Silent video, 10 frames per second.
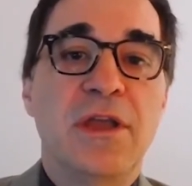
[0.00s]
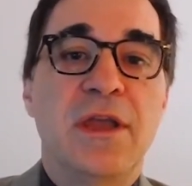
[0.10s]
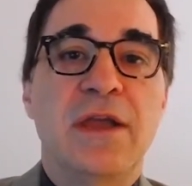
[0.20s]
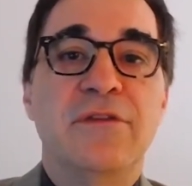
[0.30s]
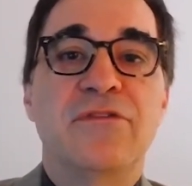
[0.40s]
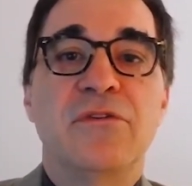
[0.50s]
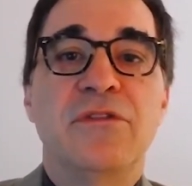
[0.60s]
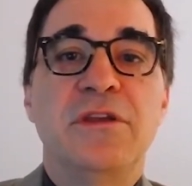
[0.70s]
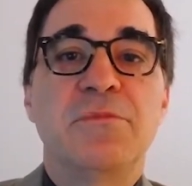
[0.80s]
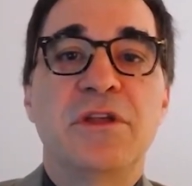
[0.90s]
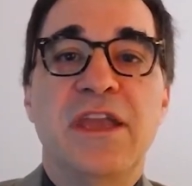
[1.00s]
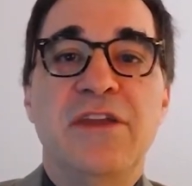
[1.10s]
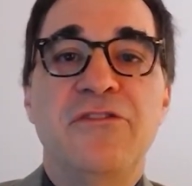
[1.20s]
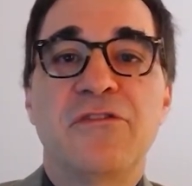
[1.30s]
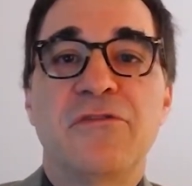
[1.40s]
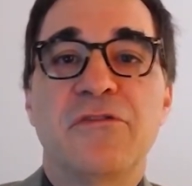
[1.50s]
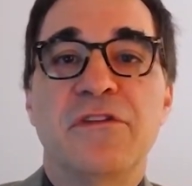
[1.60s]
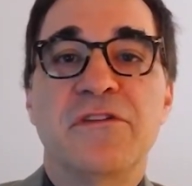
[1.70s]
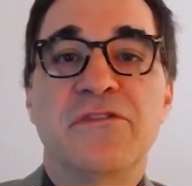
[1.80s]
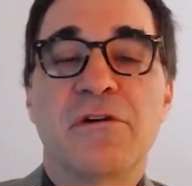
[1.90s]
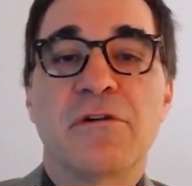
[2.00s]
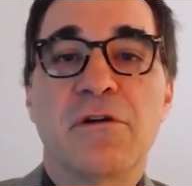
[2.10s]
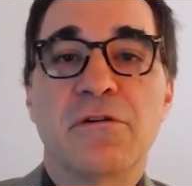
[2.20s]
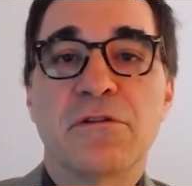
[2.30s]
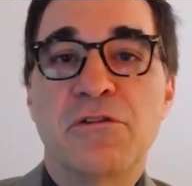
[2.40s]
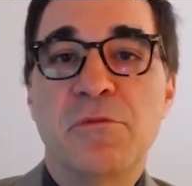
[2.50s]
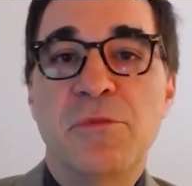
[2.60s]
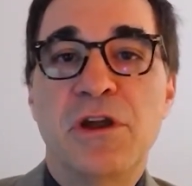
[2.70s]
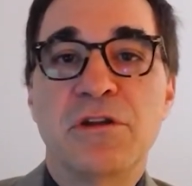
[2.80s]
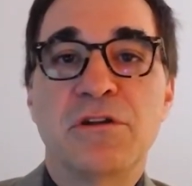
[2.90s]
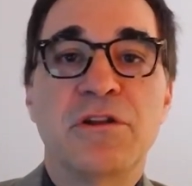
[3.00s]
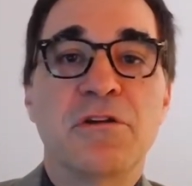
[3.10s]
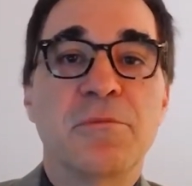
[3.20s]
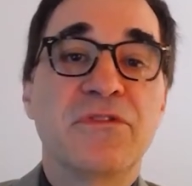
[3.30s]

and so the implications for this are a little bit unclear,